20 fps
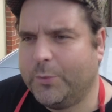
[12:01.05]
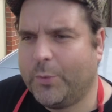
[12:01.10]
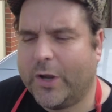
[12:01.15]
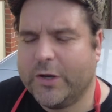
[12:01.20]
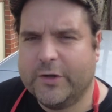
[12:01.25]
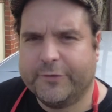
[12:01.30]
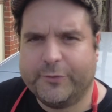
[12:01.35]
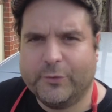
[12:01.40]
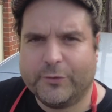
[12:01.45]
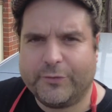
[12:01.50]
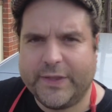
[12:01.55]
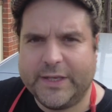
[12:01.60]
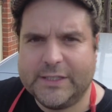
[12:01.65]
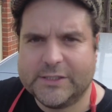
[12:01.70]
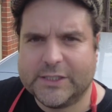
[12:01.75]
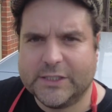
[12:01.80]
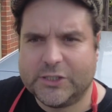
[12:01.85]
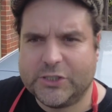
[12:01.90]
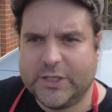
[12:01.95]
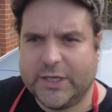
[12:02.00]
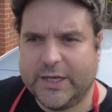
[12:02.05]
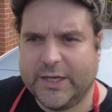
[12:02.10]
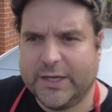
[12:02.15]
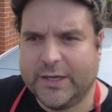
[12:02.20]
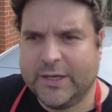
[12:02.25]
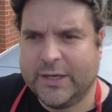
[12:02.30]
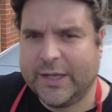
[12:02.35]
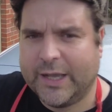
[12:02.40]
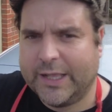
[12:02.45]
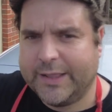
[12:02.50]
wonderful things this year
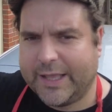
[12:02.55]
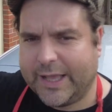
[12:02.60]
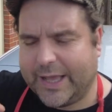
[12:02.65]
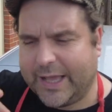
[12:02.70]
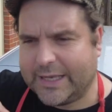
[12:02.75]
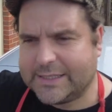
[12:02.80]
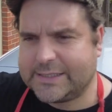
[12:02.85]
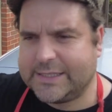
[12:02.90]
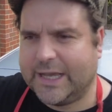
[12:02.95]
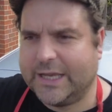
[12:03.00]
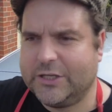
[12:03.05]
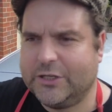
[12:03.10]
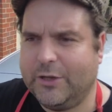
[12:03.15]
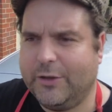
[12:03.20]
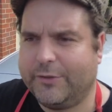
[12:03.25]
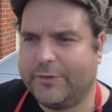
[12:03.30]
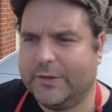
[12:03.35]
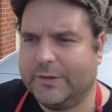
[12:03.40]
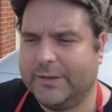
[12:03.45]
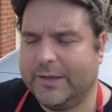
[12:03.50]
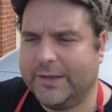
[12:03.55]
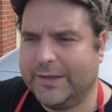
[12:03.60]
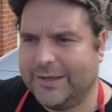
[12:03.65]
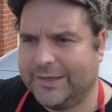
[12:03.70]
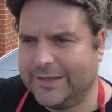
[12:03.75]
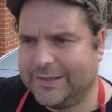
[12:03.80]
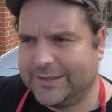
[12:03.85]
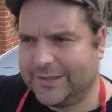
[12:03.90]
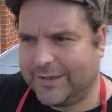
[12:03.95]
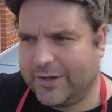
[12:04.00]
and that has that youth
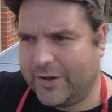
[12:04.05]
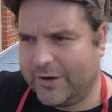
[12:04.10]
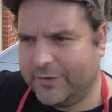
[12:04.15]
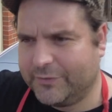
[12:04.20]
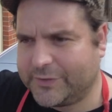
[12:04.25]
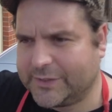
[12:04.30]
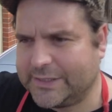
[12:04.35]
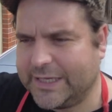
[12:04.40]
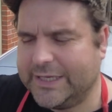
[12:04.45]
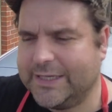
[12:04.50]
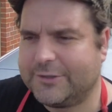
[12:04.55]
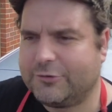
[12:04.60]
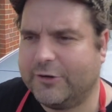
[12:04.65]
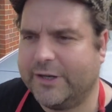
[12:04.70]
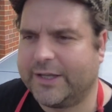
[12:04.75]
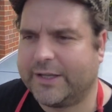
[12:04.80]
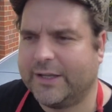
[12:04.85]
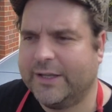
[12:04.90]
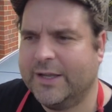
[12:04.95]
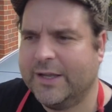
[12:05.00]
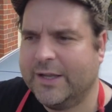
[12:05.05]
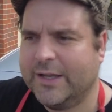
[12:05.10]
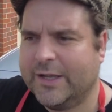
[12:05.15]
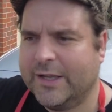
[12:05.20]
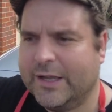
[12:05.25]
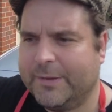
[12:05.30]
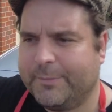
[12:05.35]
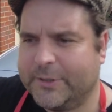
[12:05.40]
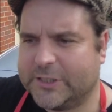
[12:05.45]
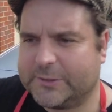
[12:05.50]
kind of centric
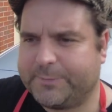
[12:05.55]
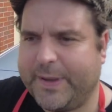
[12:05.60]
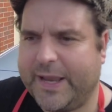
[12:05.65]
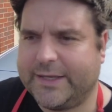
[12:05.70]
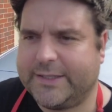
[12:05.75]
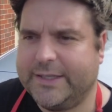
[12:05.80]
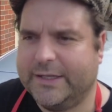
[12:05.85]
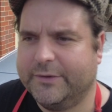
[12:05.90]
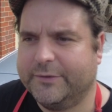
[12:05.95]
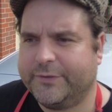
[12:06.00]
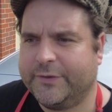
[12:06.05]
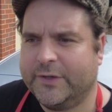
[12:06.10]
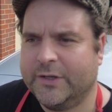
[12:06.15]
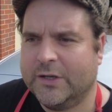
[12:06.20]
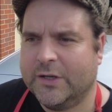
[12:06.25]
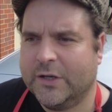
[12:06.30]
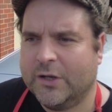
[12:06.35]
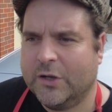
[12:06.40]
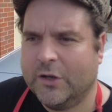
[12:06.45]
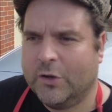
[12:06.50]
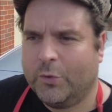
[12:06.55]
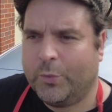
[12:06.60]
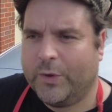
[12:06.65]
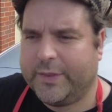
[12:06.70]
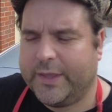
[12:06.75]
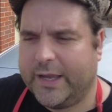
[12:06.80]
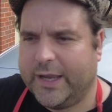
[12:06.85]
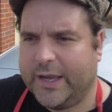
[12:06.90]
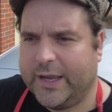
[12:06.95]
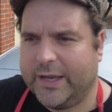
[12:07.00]
perspective where
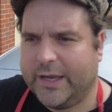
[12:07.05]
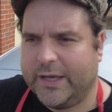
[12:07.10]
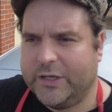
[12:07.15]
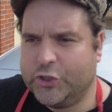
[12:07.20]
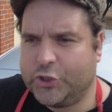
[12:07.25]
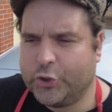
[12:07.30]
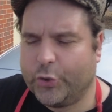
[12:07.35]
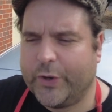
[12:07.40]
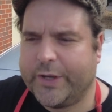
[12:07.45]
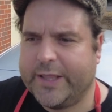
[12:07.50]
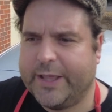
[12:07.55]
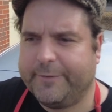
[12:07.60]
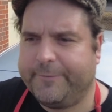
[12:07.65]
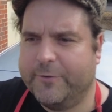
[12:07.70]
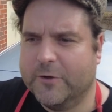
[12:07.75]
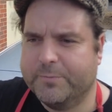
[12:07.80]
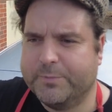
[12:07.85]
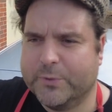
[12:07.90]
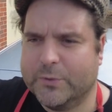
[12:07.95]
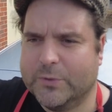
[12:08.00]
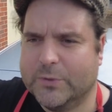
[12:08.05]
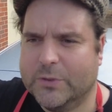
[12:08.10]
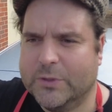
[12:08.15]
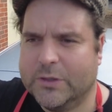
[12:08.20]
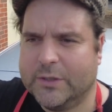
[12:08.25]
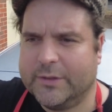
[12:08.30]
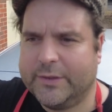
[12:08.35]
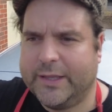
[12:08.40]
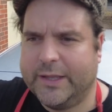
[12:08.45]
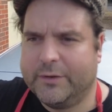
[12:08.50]
they're enjoying their football,
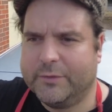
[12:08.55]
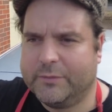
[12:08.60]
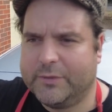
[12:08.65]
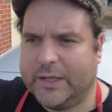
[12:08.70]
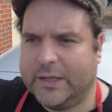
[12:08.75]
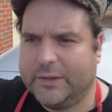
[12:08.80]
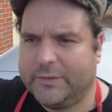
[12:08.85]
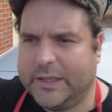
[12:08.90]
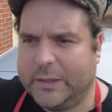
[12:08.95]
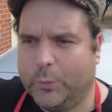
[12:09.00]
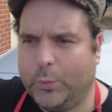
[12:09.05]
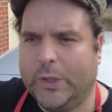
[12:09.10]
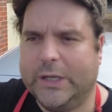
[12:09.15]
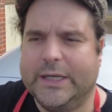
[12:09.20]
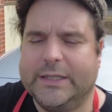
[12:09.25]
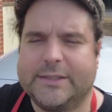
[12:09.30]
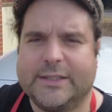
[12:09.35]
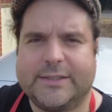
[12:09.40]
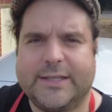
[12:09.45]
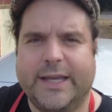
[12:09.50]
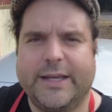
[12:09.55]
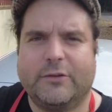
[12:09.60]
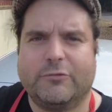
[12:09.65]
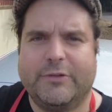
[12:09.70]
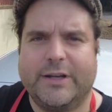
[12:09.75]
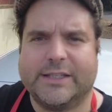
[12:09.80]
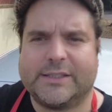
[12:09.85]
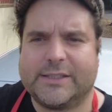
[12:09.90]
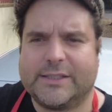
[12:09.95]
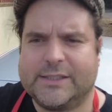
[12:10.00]
they're willing to take
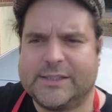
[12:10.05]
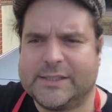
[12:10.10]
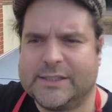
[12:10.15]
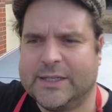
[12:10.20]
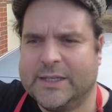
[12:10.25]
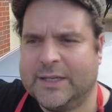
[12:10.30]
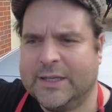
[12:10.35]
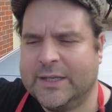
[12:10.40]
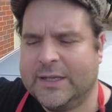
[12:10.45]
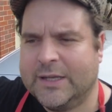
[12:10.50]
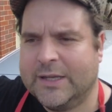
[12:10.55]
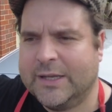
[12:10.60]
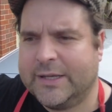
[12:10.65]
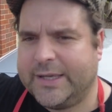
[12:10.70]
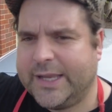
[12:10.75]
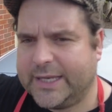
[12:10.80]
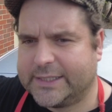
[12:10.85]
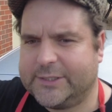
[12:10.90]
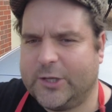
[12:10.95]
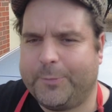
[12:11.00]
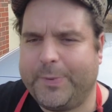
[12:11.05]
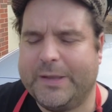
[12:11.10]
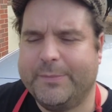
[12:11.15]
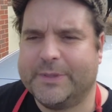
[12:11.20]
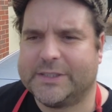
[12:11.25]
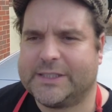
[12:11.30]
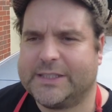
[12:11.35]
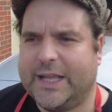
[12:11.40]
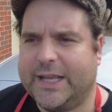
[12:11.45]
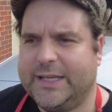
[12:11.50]
risks. Yes, there'll be
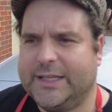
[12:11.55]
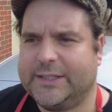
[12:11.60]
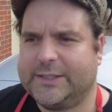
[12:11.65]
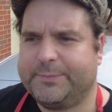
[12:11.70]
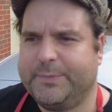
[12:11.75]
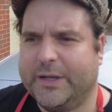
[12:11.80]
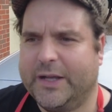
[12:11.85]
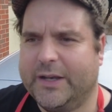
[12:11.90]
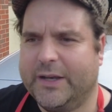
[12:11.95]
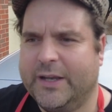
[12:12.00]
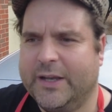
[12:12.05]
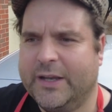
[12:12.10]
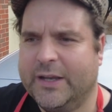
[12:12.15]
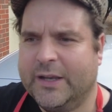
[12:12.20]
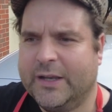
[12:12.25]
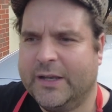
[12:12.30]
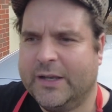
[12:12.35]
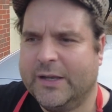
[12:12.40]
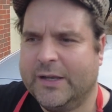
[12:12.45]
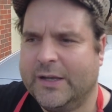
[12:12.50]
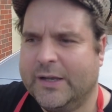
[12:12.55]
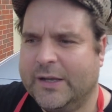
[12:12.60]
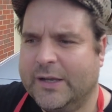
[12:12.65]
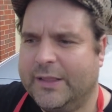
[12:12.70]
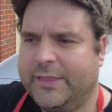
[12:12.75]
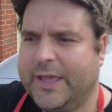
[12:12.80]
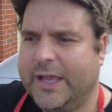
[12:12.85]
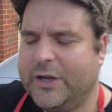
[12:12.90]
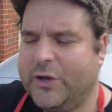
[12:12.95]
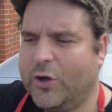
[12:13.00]
mistakes, but
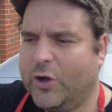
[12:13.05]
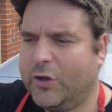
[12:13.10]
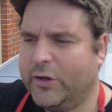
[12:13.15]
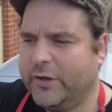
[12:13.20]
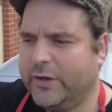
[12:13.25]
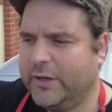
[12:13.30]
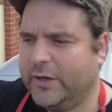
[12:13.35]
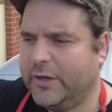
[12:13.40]
they're not